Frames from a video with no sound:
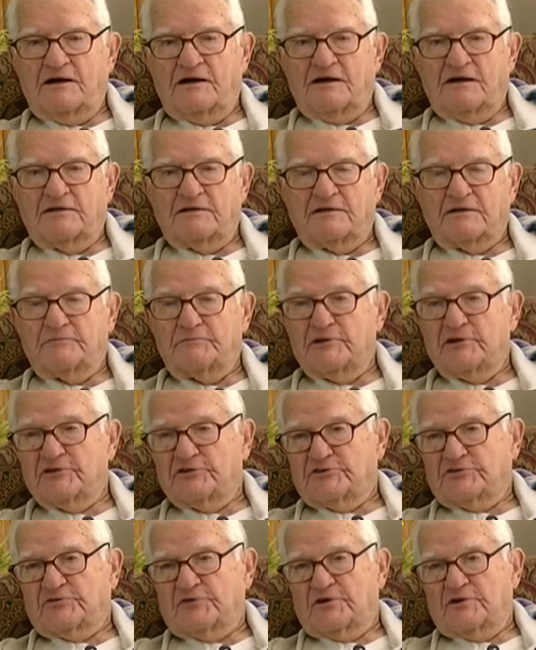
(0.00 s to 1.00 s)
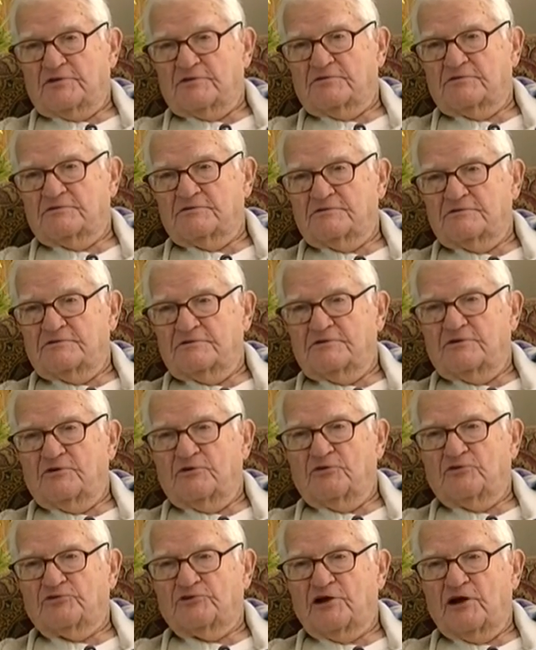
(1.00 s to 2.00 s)
An administrator
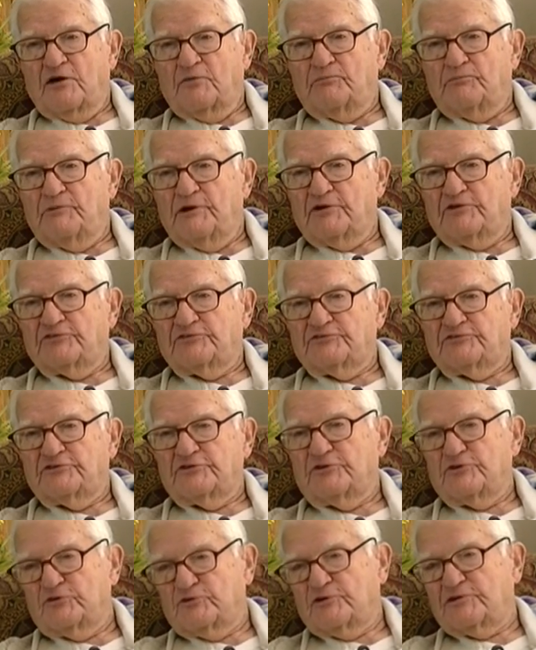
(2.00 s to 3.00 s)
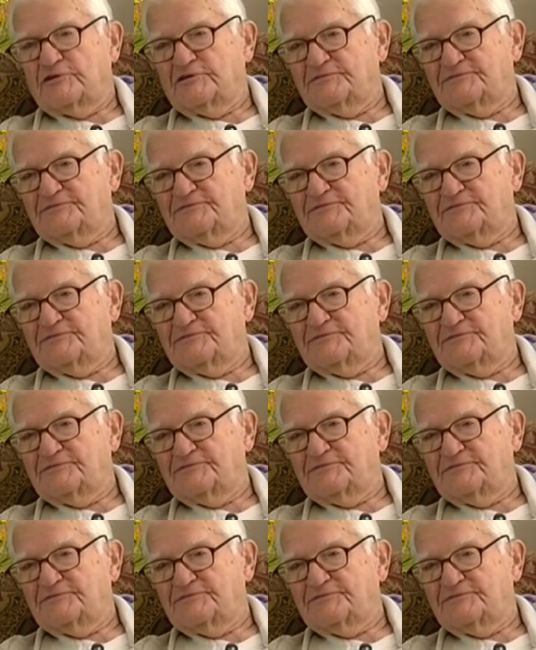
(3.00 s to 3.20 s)
knows how best to do it.